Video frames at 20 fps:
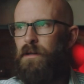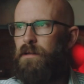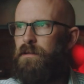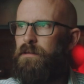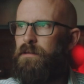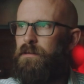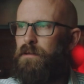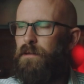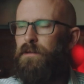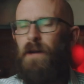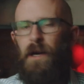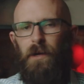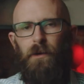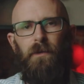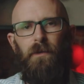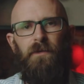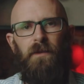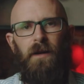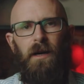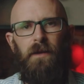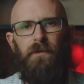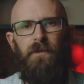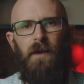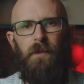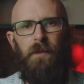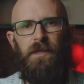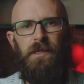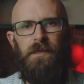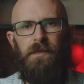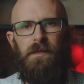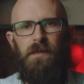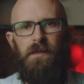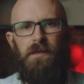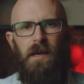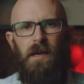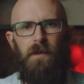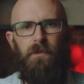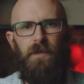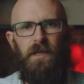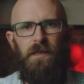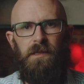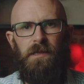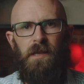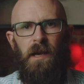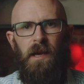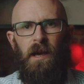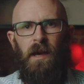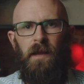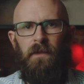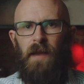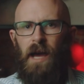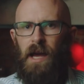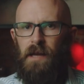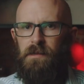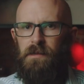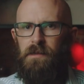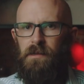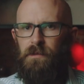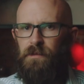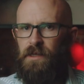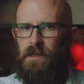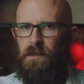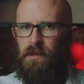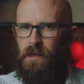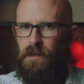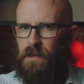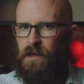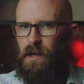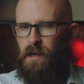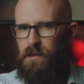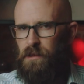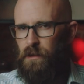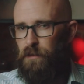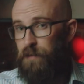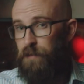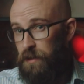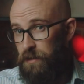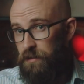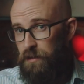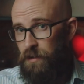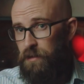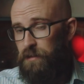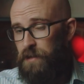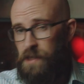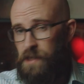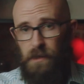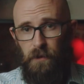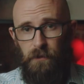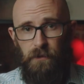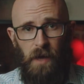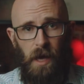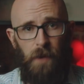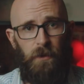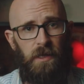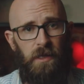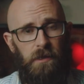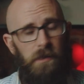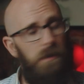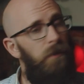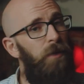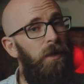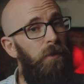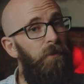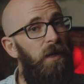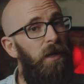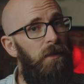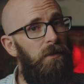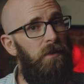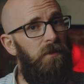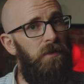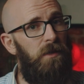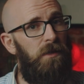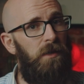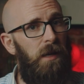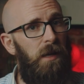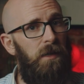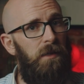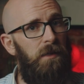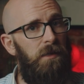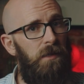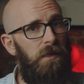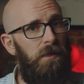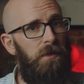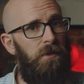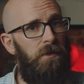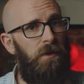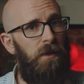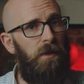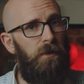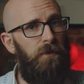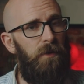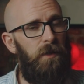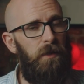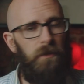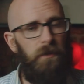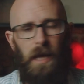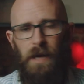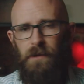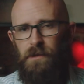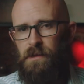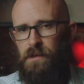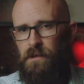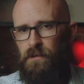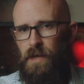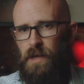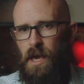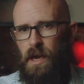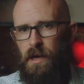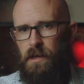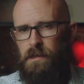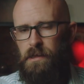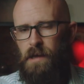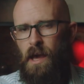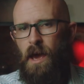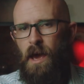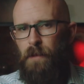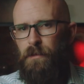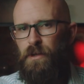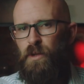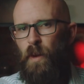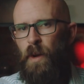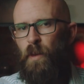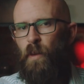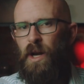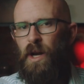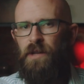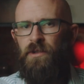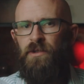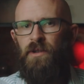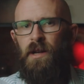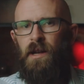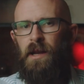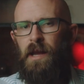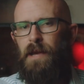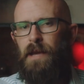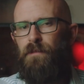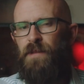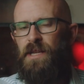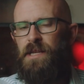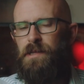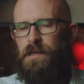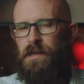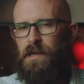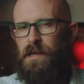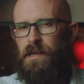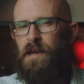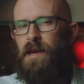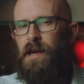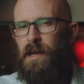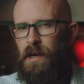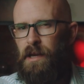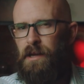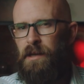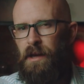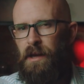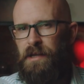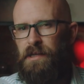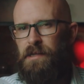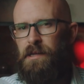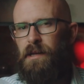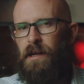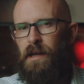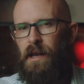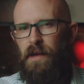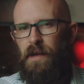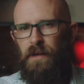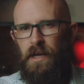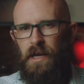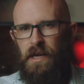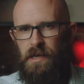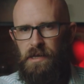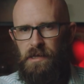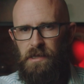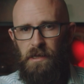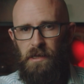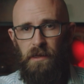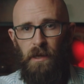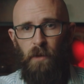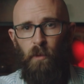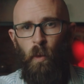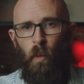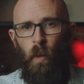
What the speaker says: on the final 5 famines today because there has to be a cutoff. But the truth is that famines have been a part of Chinese history for thousands of years. Between 108 BC and 1911 AD, there were